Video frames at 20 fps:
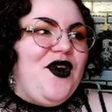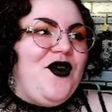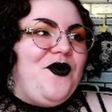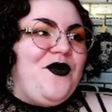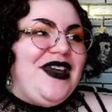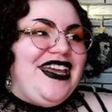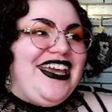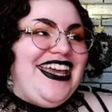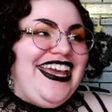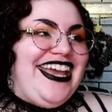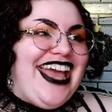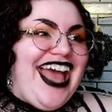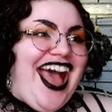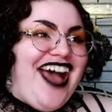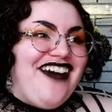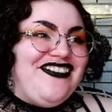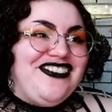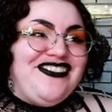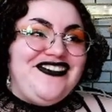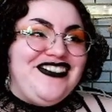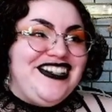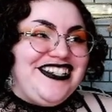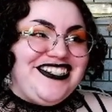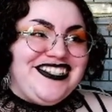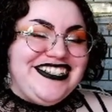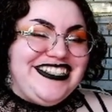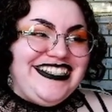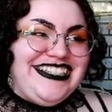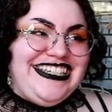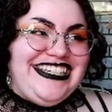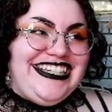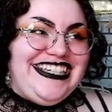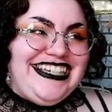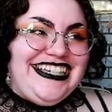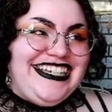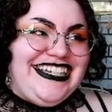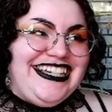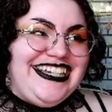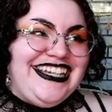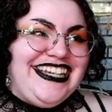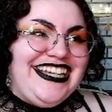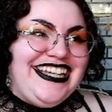We have officially...